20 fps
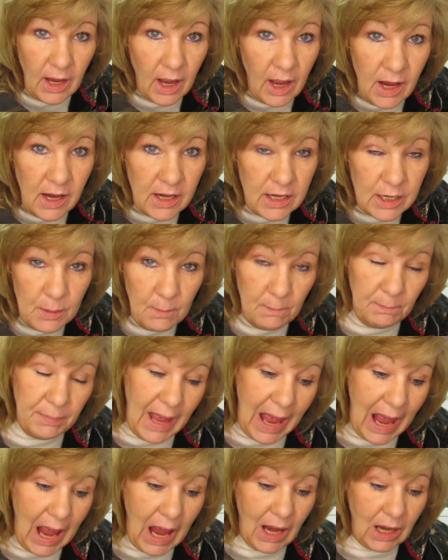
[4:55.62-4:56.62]
I am
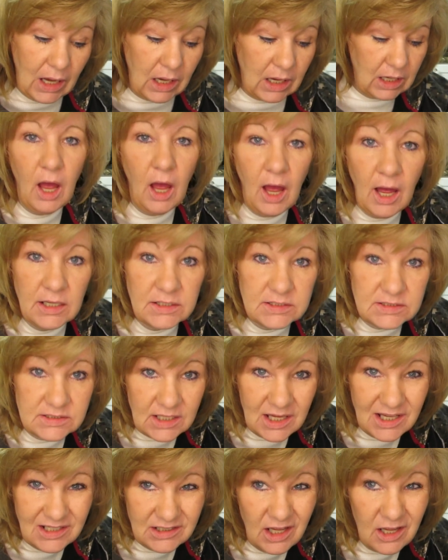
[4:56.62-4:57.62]
back. I
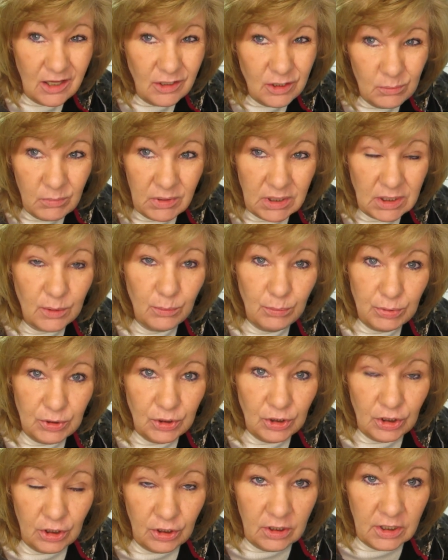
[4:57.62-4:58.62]
sat down at my
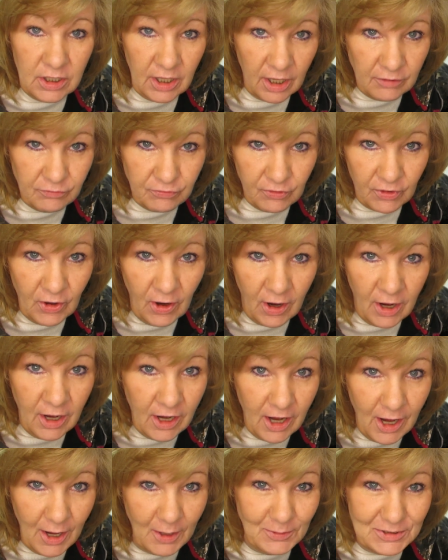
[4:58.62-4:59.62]
computer and I forgot
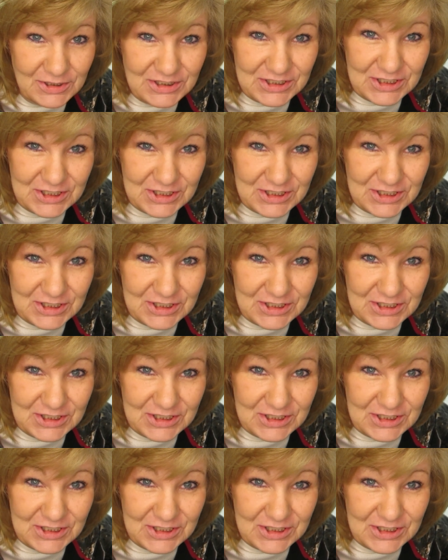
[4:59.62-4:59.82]
I was